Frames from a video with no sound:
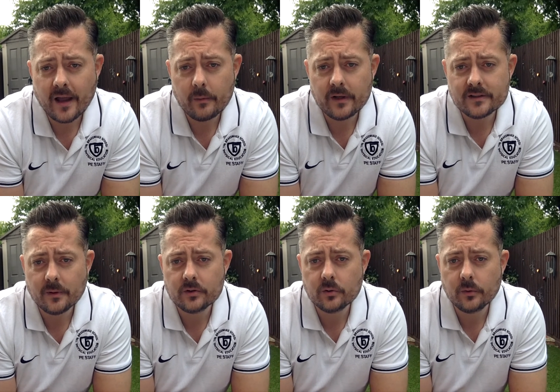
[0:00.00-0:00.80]
that, we need to
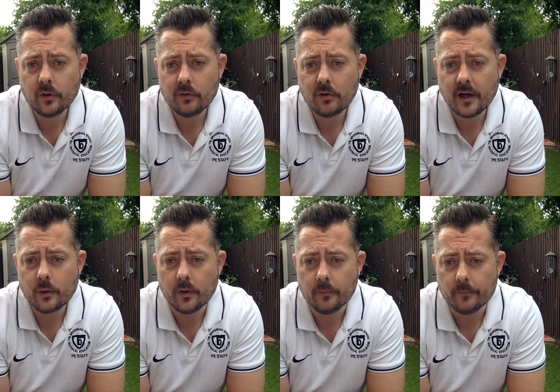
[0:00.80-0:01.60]
make sure we've got the right
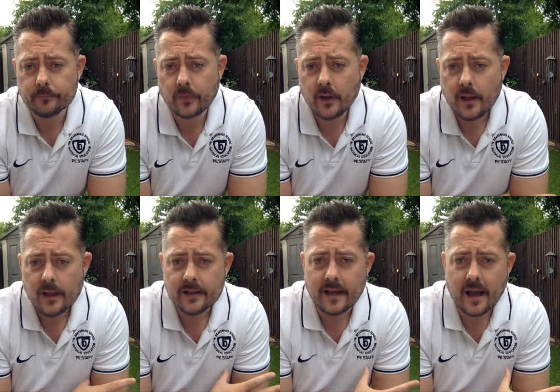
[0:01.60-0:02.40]
equipment.
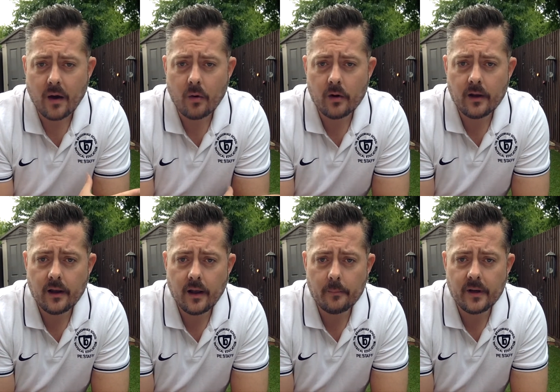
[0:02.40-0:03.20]
Now,
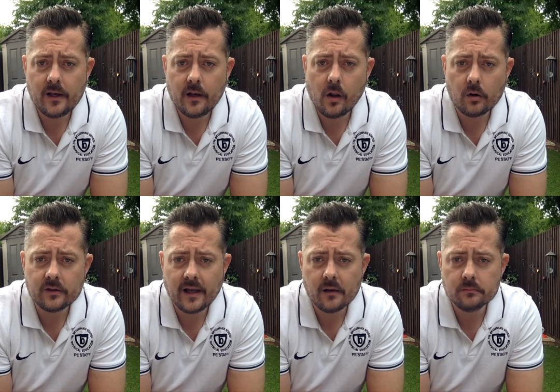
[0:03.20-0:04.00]
being in
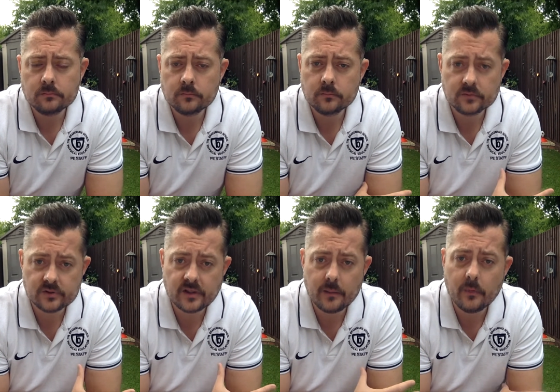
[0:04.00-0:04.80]
lockdown,
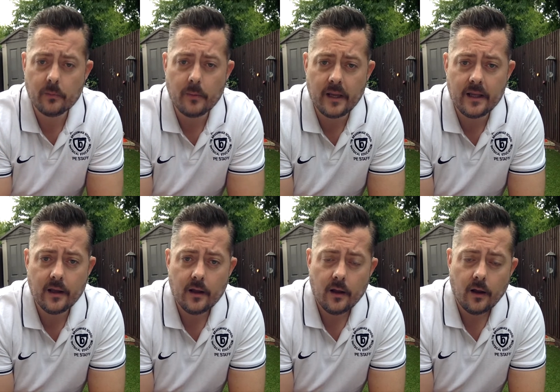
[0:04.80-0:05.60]
same with me.
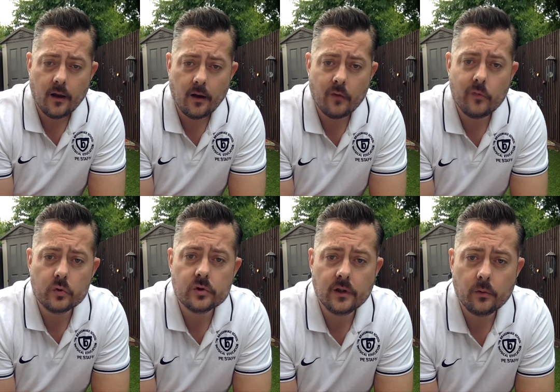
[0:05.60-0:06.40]

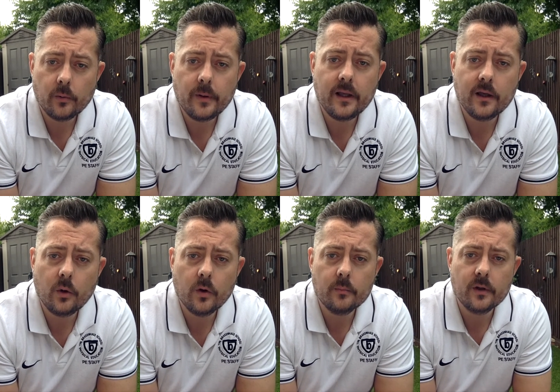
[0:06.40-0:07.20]
Unfortunately, all the PE
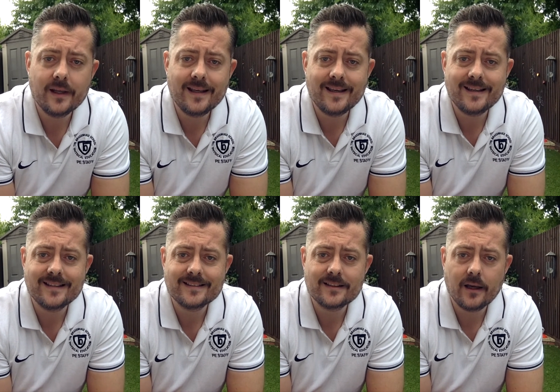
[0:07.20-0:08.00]
equipment
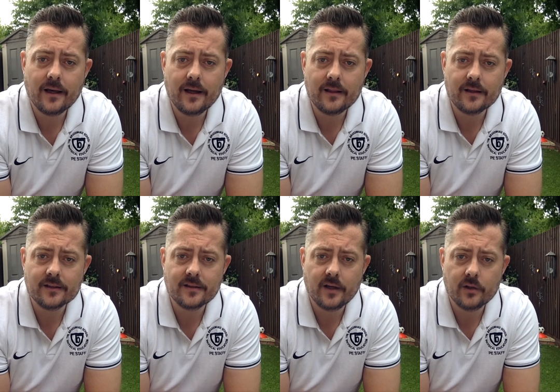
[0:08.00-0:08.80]
is in the
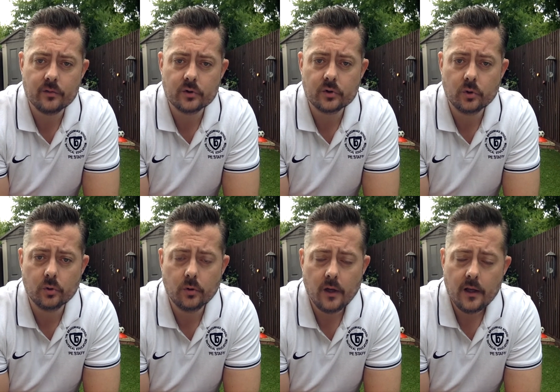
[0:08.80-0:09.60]
container at school.